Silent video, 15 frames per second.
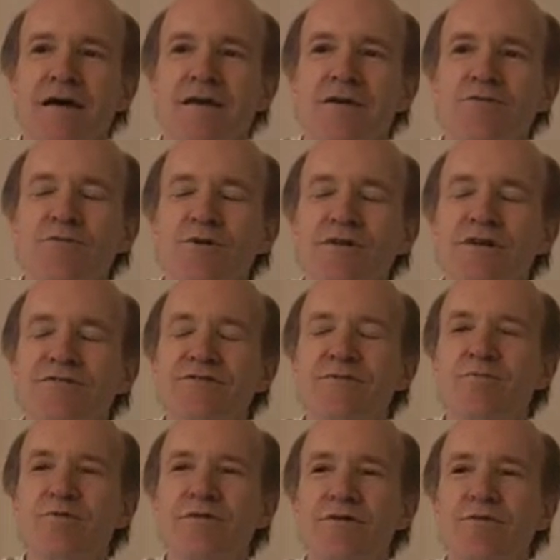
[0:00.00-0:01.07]
Yes, we did
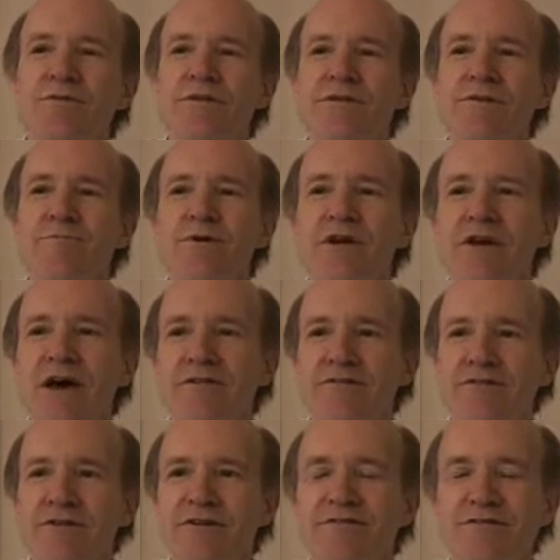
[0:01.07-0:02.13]
some work with Olympic
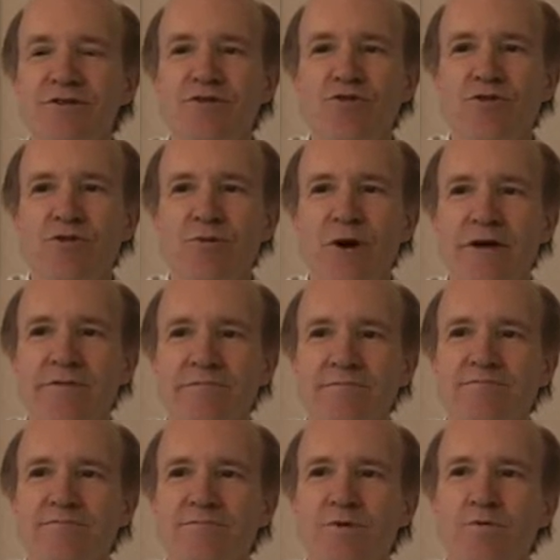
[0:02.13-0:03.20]
athletes in Norway.
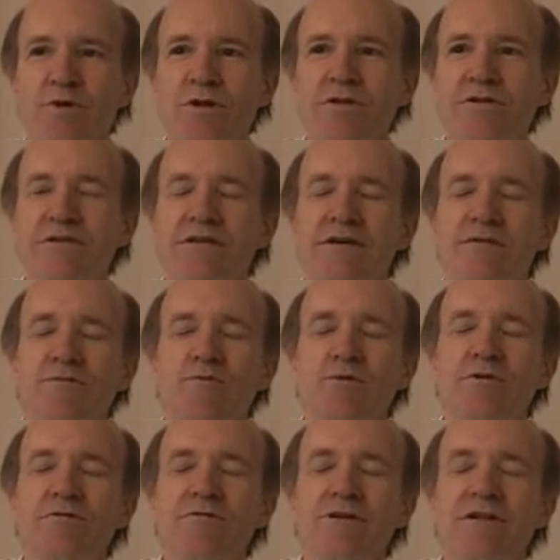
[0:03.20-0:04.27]
We looked at
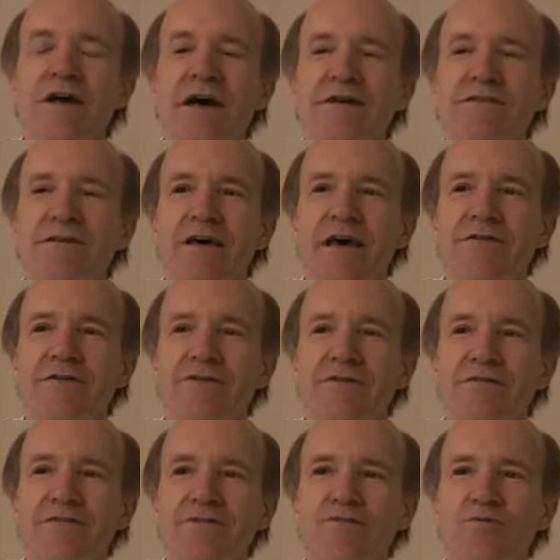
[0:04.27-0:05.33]
world-class
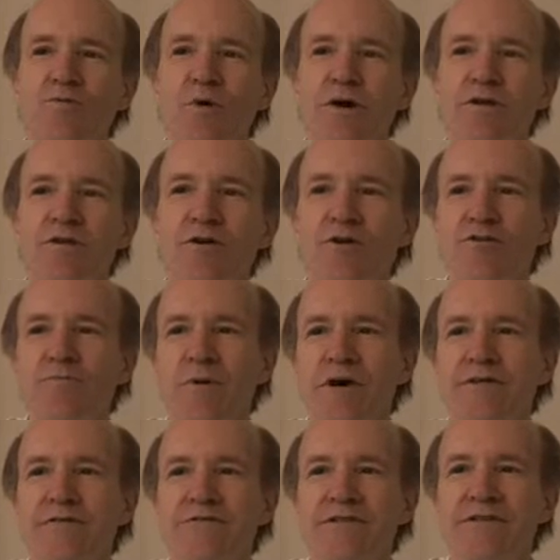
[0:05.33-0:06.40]
athletes who won gold
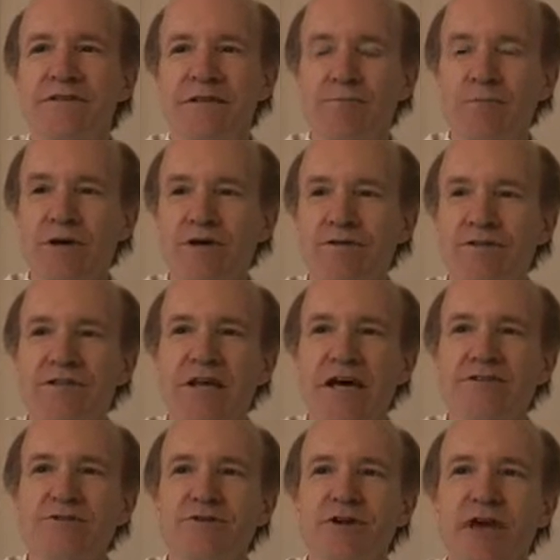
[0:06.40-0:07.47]
medals in Olympics,
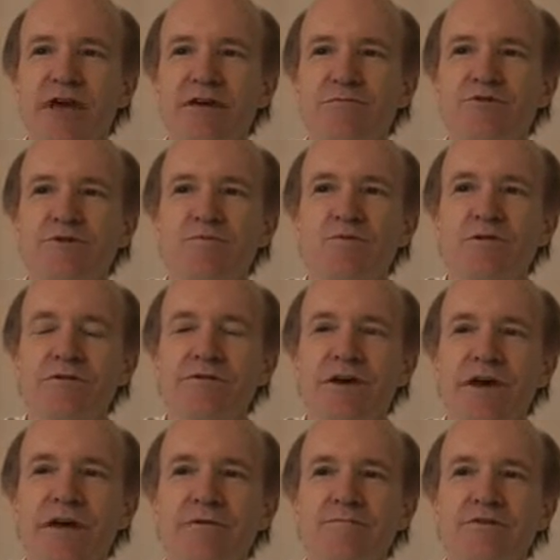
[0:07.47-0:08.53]
National Games, or World
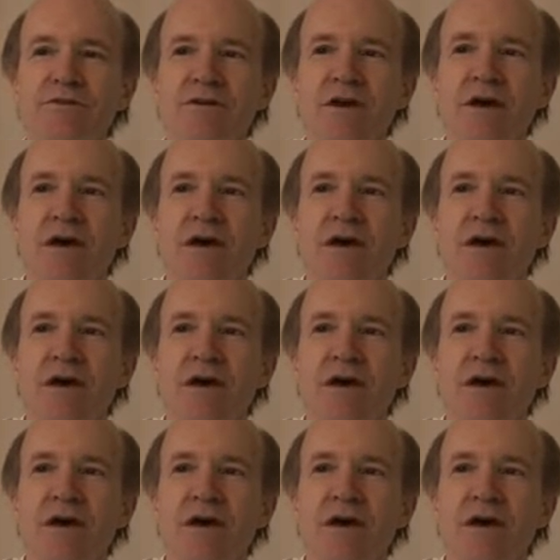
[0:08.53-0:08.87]
Games